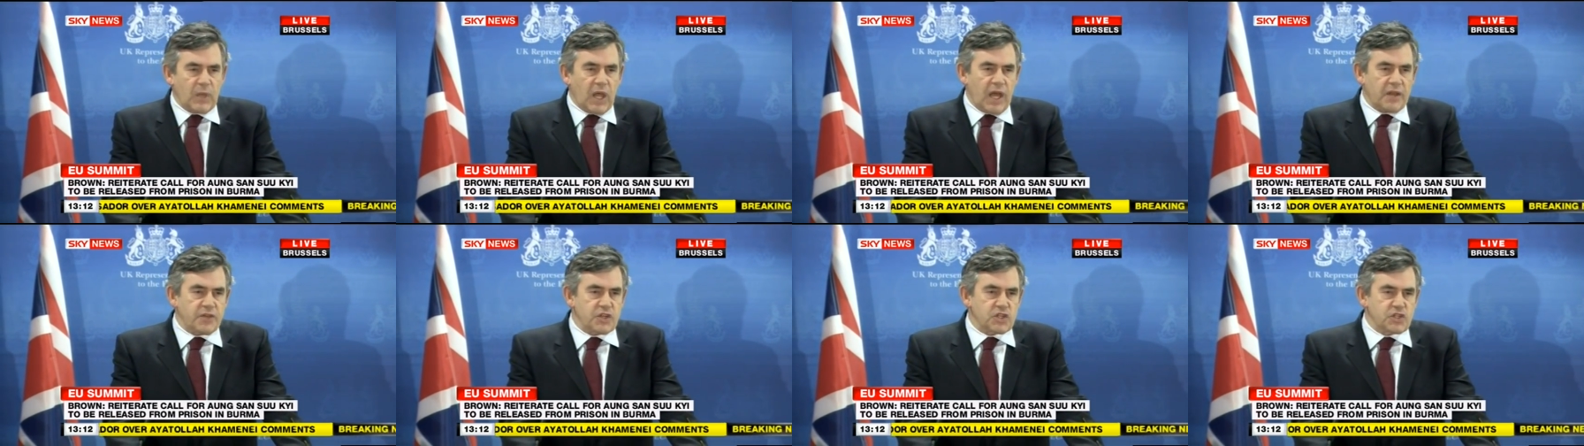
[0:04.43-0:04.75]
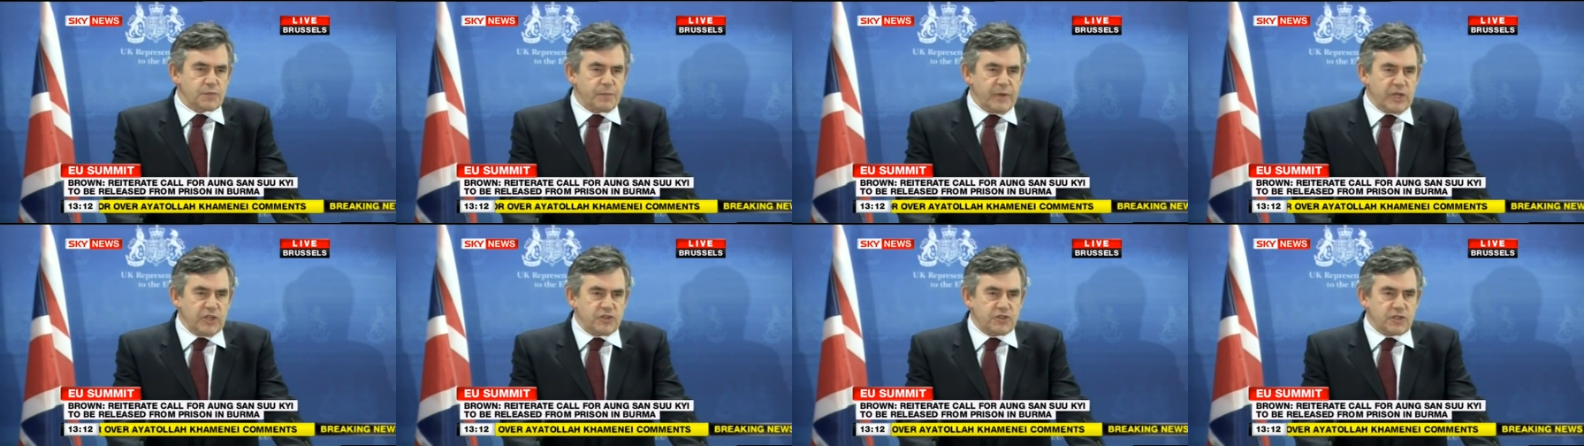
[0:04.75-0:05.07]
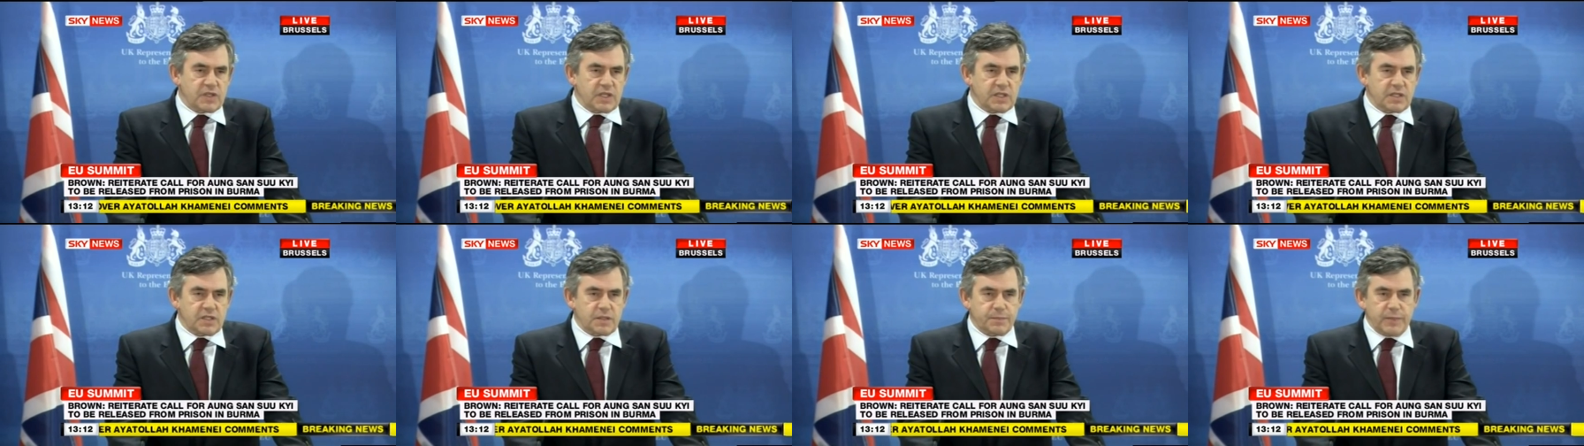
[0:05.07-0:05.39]
at the
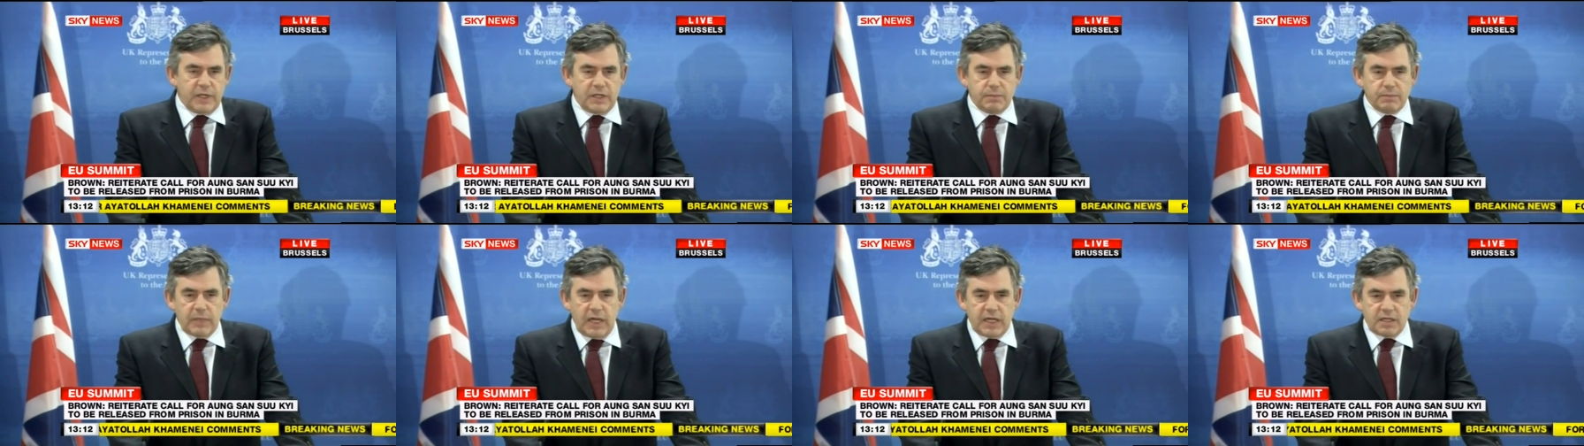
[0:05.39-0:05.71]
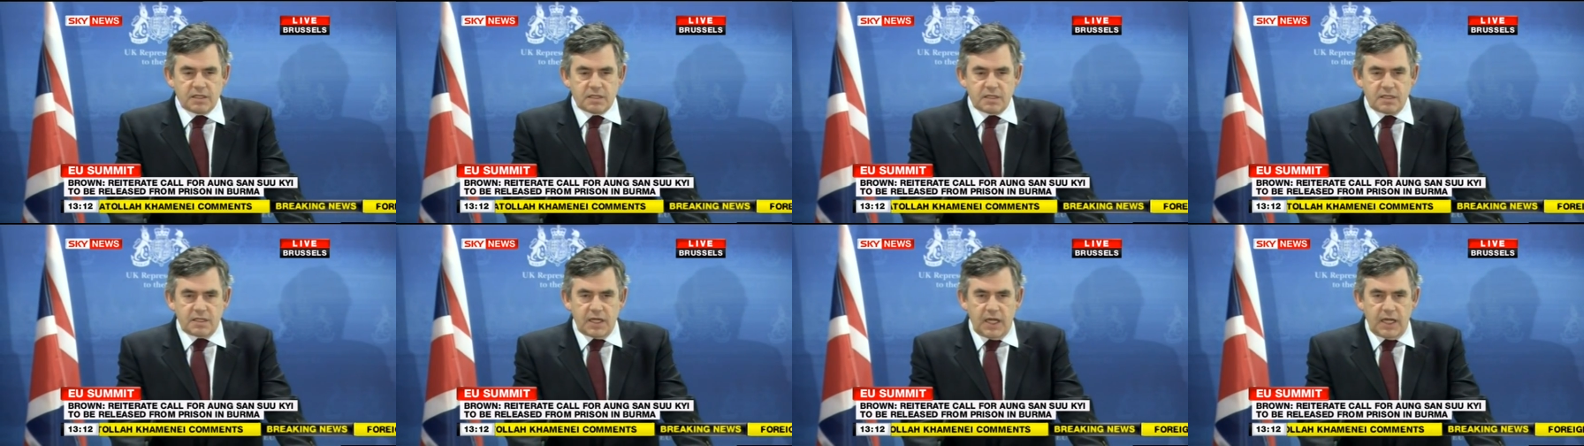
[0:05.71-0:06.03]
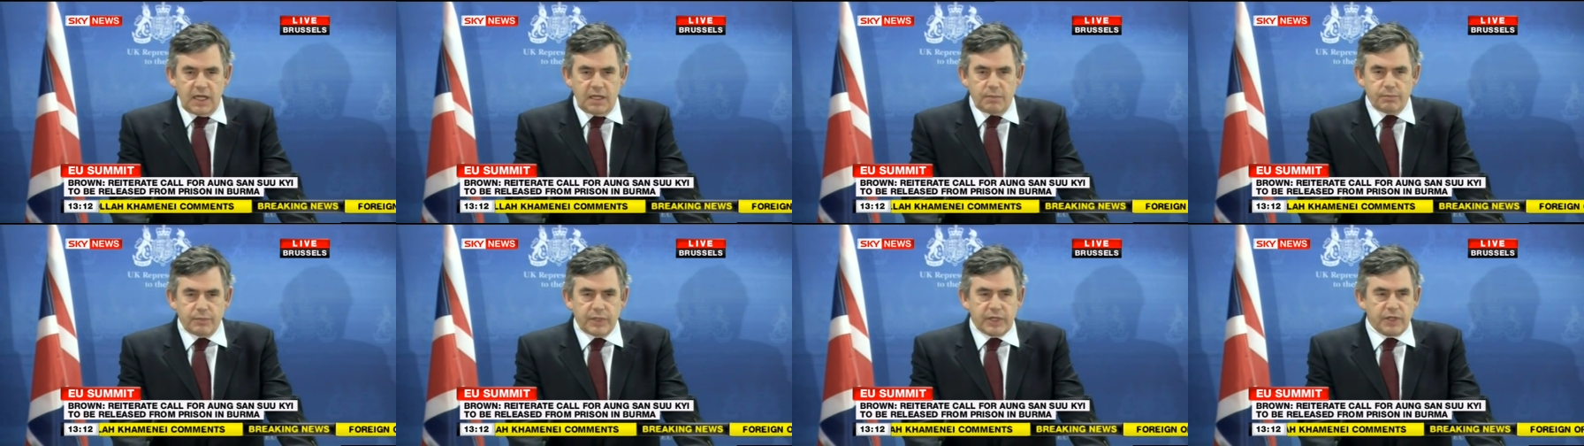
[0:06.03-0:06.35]
speech that has been made
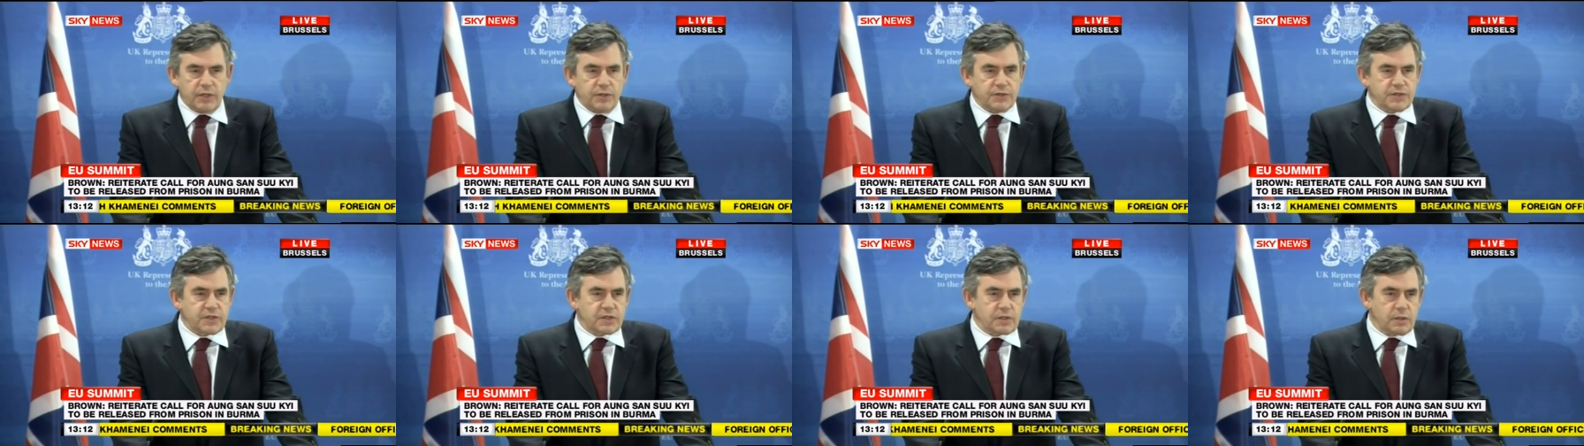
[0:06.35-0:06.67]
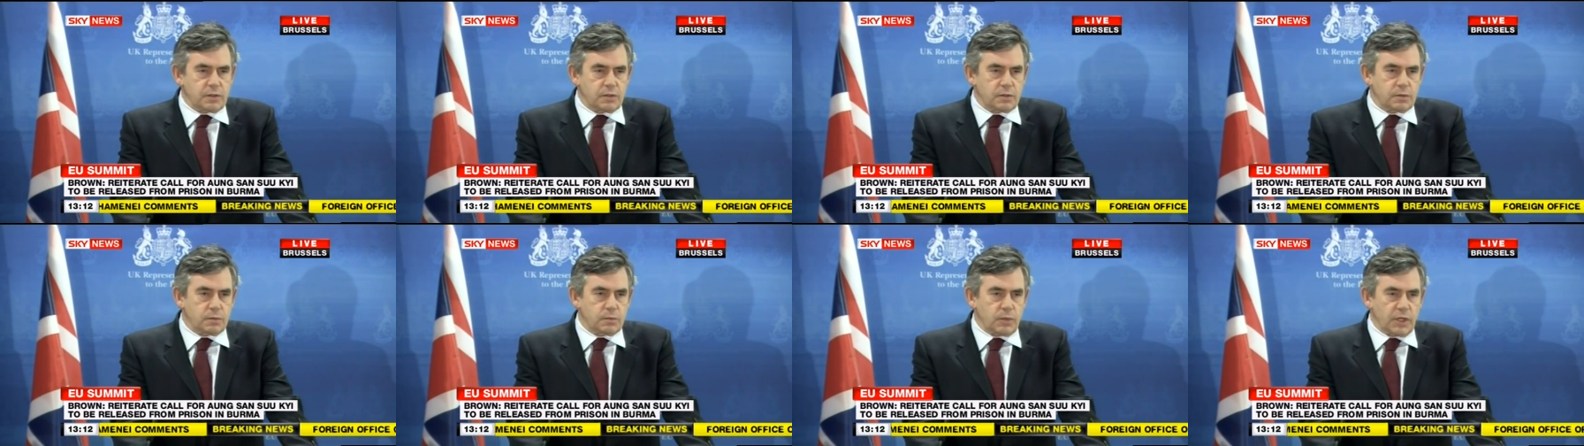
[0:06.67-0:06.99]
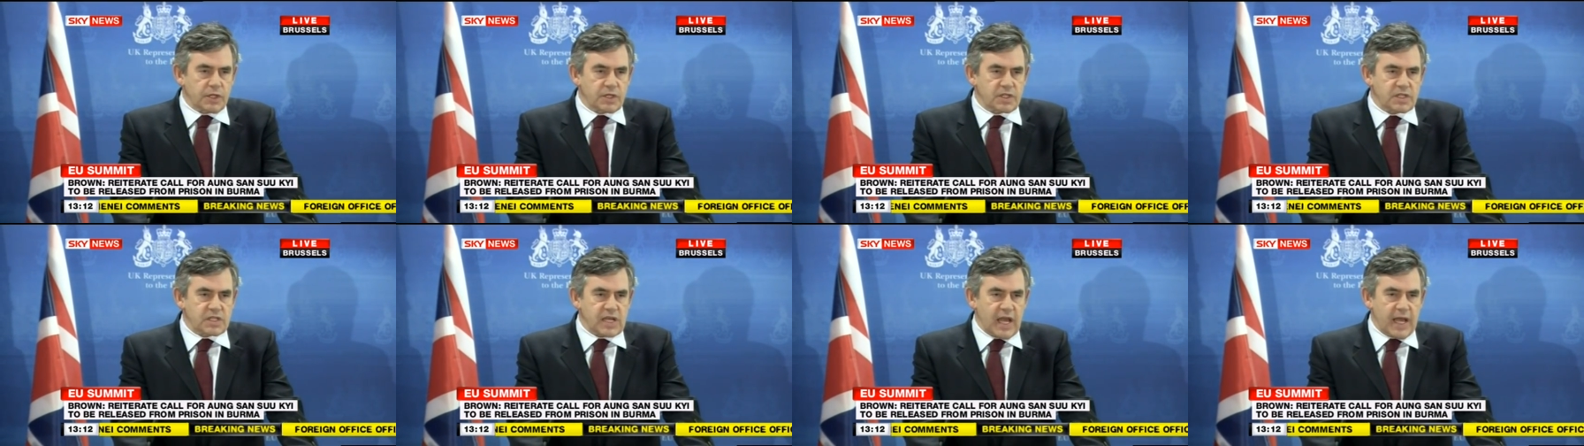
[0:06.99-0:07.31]
today, but also
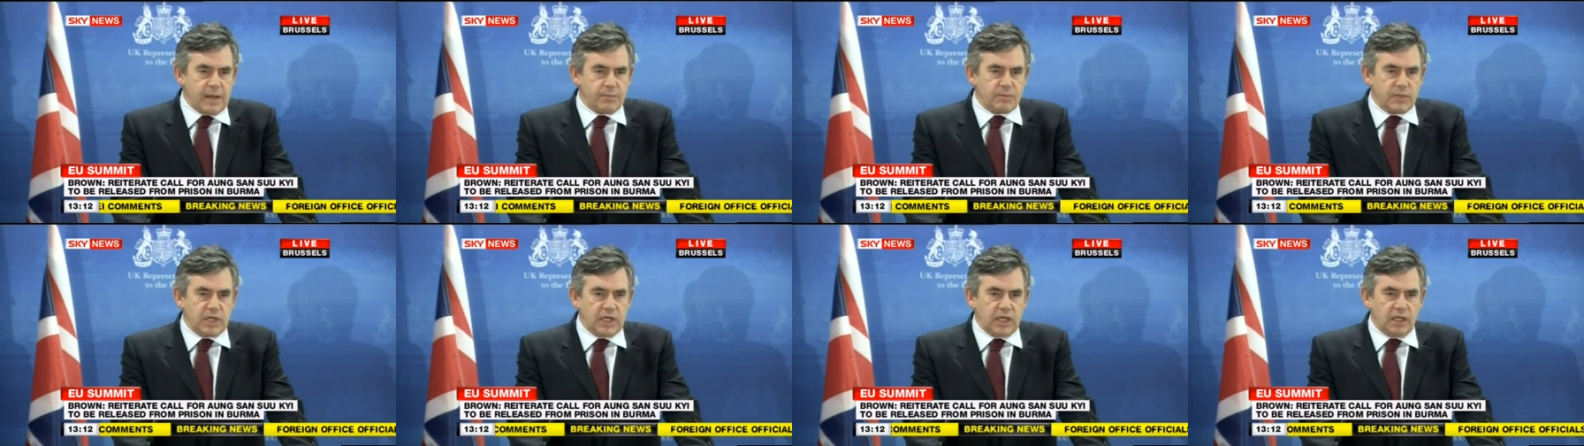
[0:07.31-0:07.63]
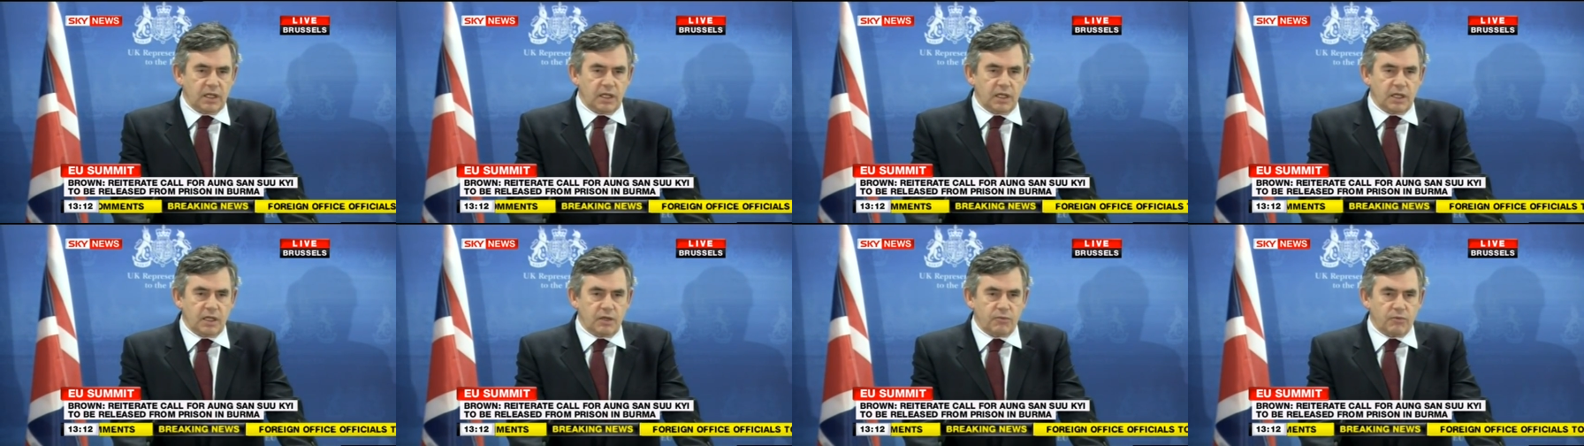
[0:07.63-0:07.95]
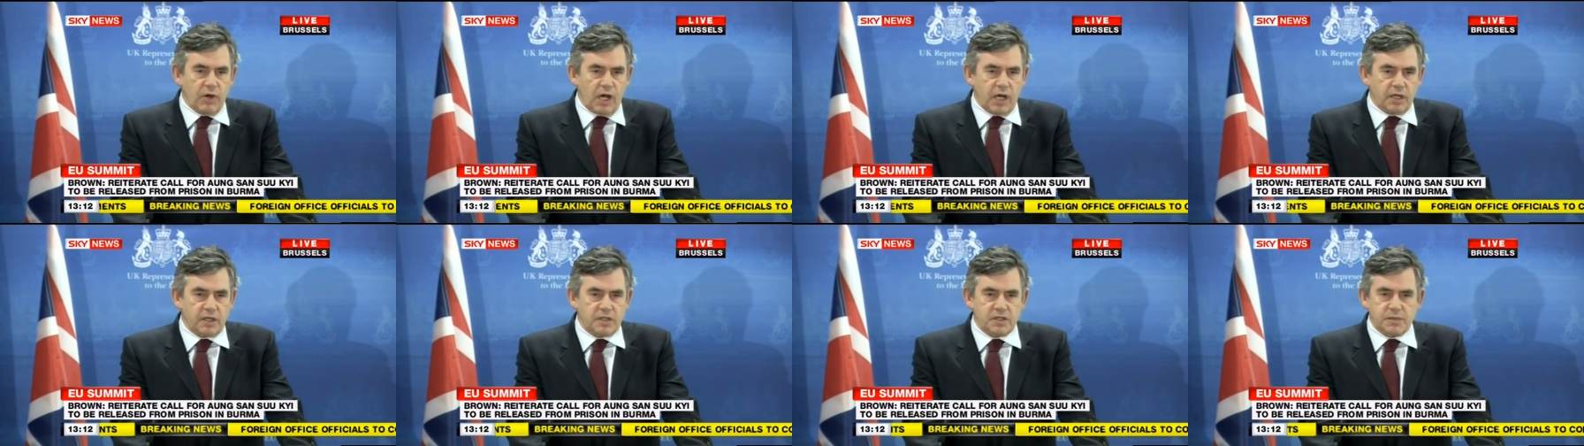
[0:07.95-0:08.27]
what is happening in
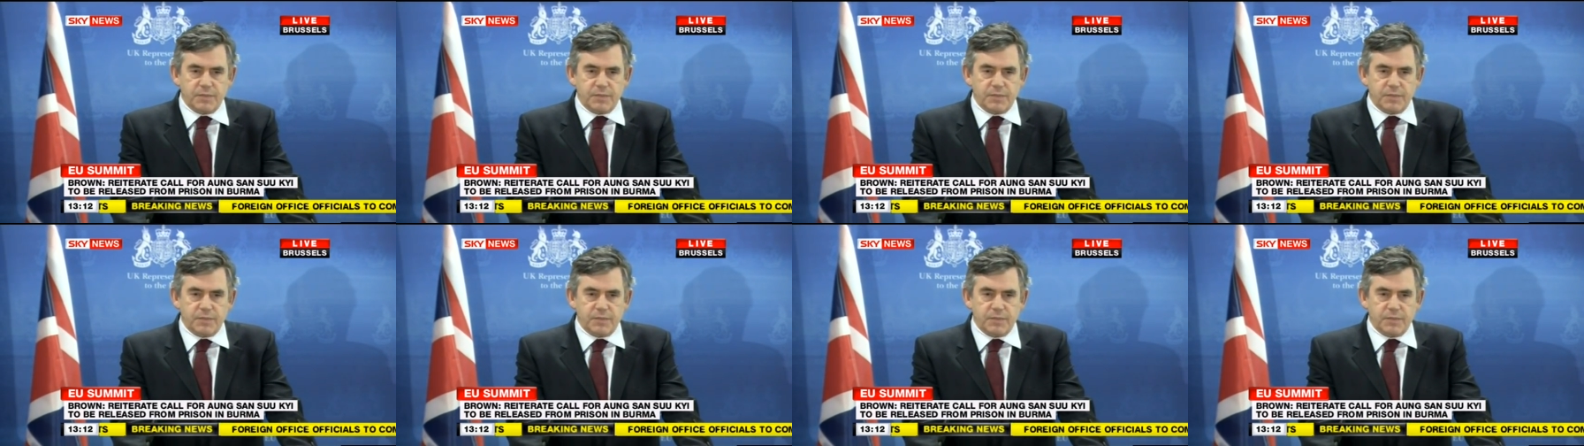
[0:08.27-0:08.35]
Iran has